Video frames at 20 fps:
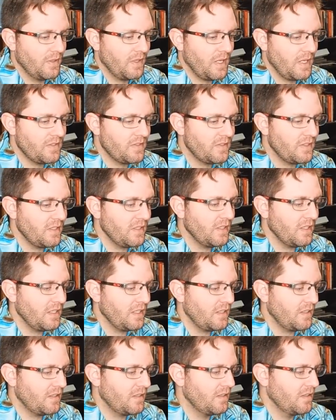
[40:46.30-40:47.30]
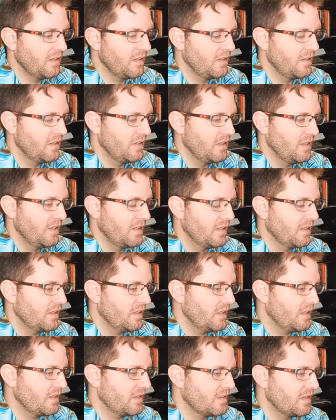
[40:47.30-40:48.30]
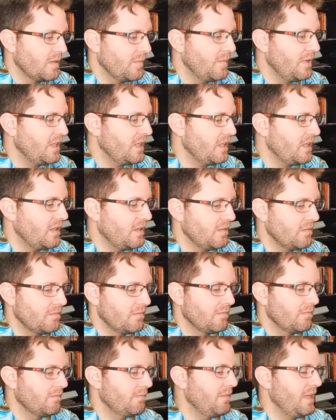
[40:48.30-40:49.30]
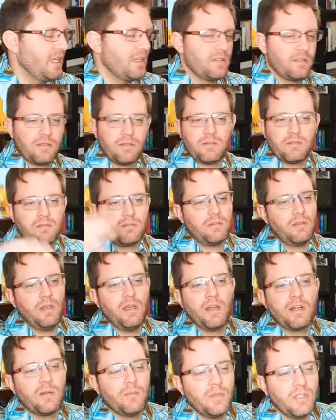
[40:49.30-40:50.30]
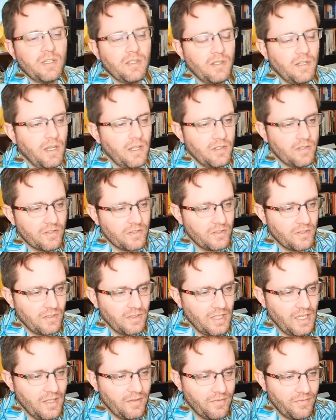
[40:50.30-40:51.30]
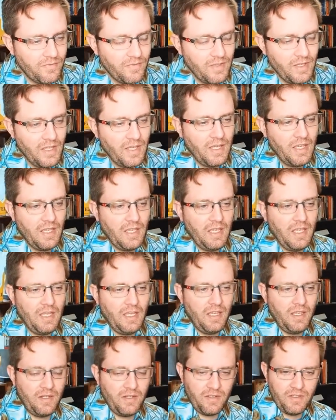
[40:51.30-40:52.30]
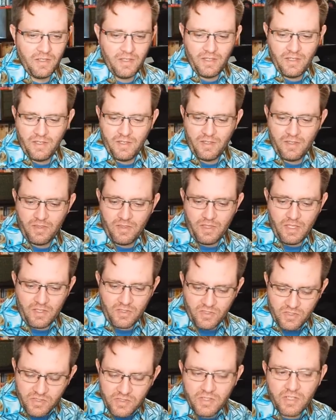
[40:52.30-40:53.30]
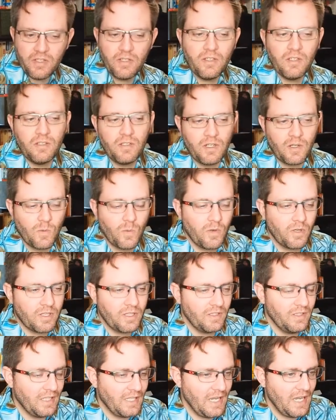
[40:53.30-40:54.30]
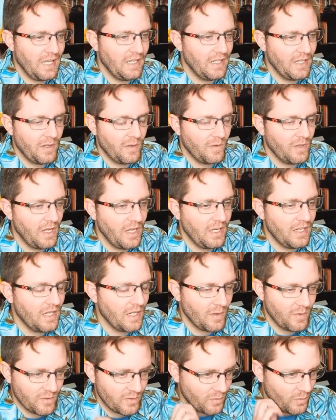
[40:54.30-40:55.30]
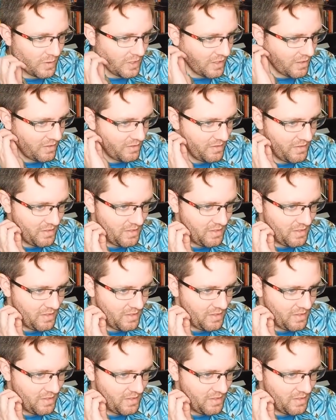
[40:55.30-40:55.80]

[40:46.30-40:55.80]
I see like like somebody makes hundred million dollars in their life, and they still are working like eight hour eighty hours a week,